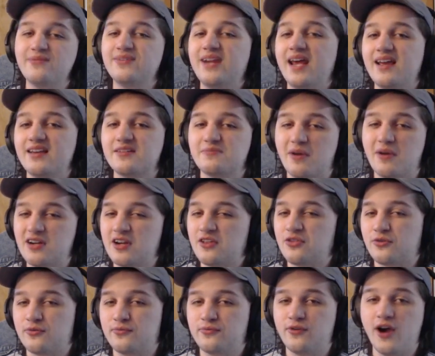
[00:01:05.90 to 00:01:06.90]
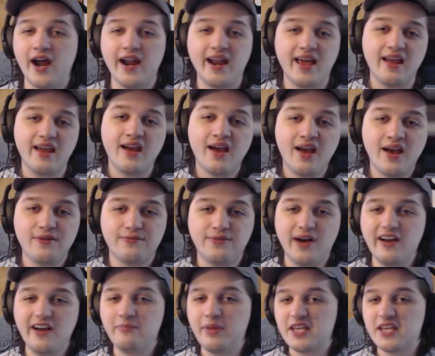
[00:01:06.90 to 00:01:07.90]
days, Monday through Friday,
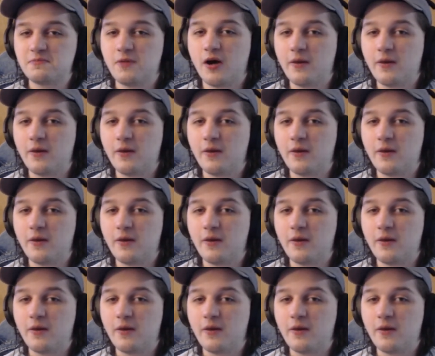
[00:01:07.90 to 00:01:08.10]
5 Baseball